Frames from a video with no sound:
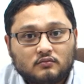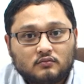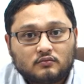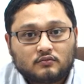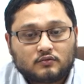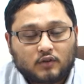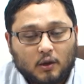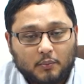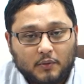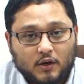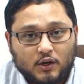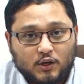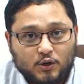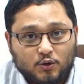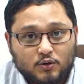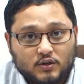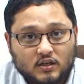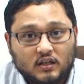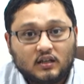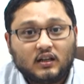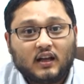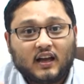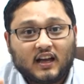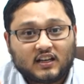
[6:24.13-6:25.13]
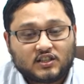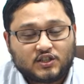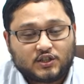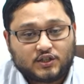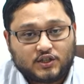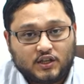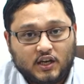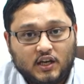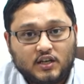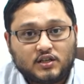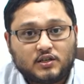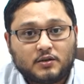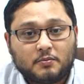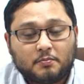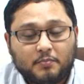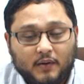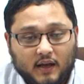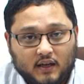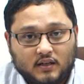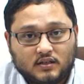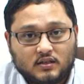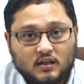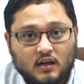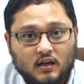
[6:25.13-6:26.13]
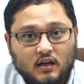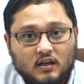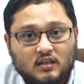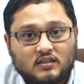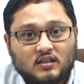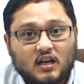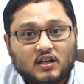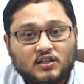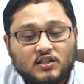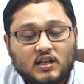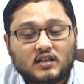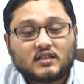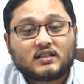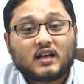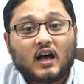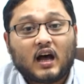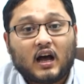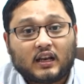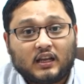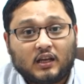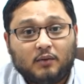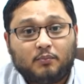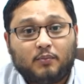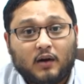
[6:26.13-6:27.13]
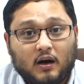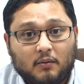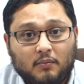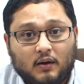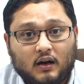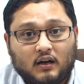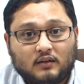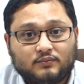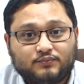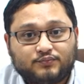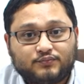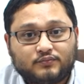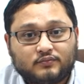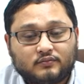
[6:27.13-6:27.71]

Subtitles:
from a neutral exchange place, such as Alibaba.